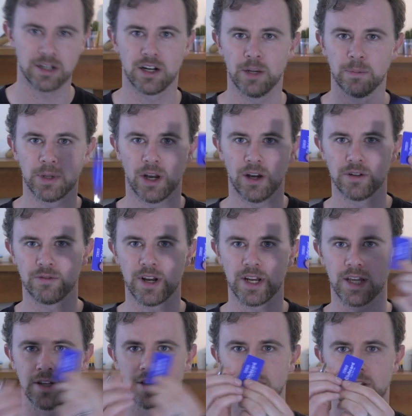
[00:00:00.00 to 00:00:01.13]
club card
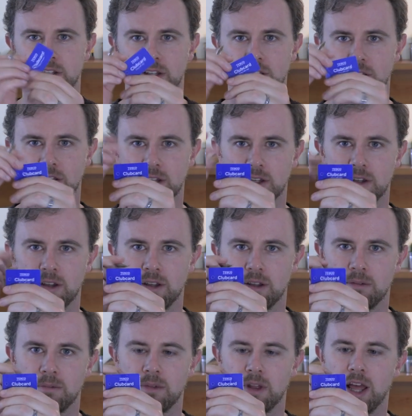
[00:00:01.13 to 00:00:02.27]
ready.
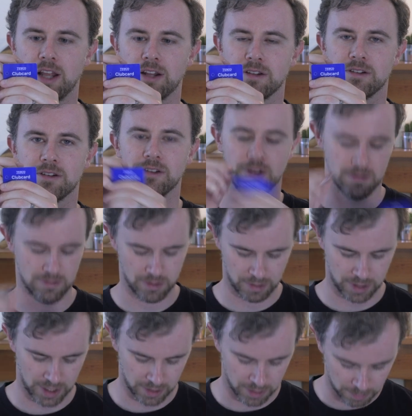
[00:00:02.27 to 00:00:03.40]
And no, don't get